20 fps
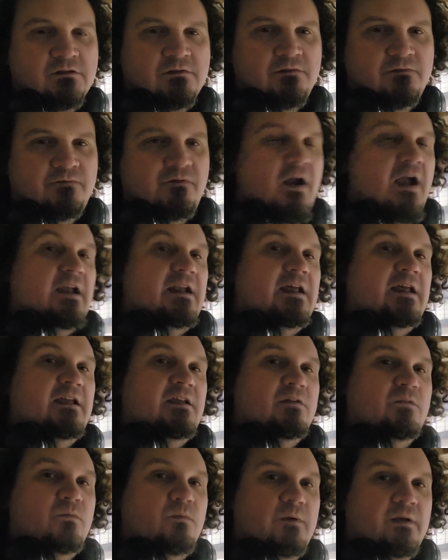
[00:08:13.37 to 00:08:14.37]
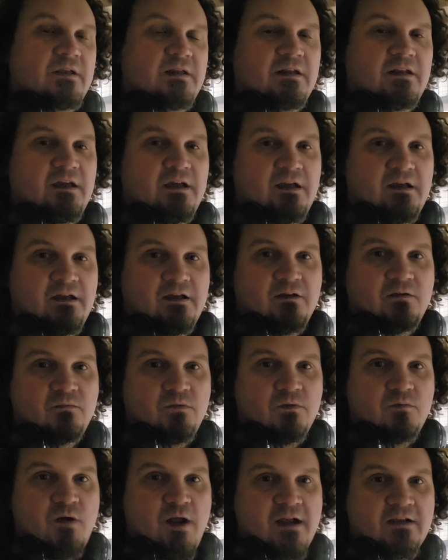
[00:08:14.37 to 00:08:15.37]
Friday when uh,
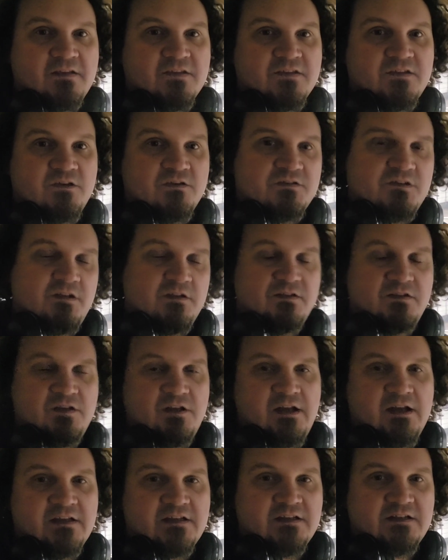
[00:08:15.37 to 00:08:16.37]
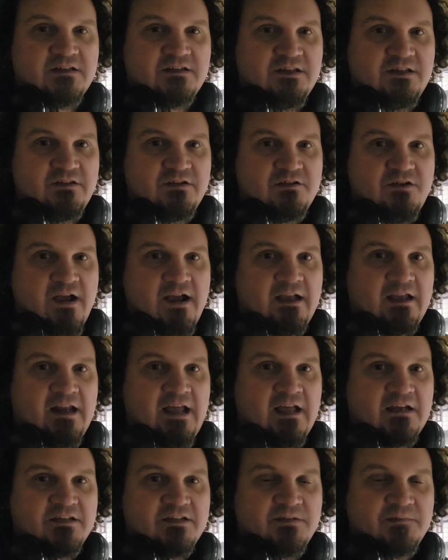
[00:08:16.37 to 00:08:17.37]
when practice goes on so you guys can see the track in
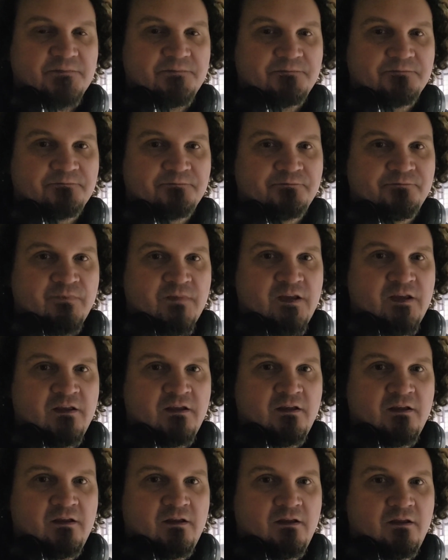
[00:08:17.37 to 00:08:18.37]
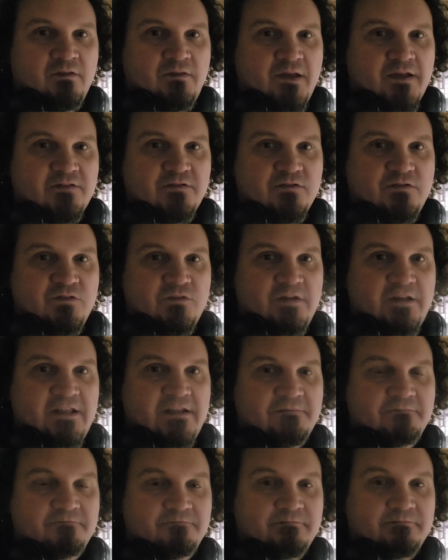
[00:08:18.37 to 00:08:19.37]
action thanks for tuning
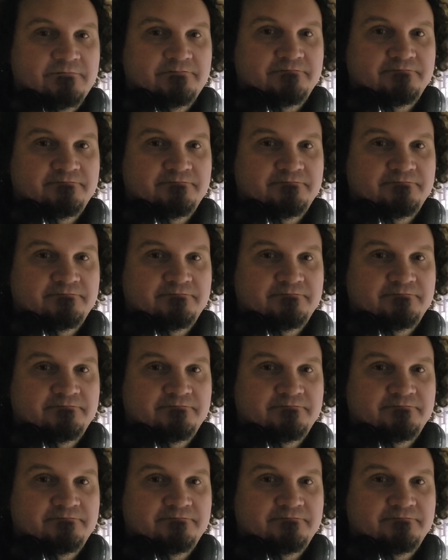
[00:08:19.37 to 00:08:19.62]
in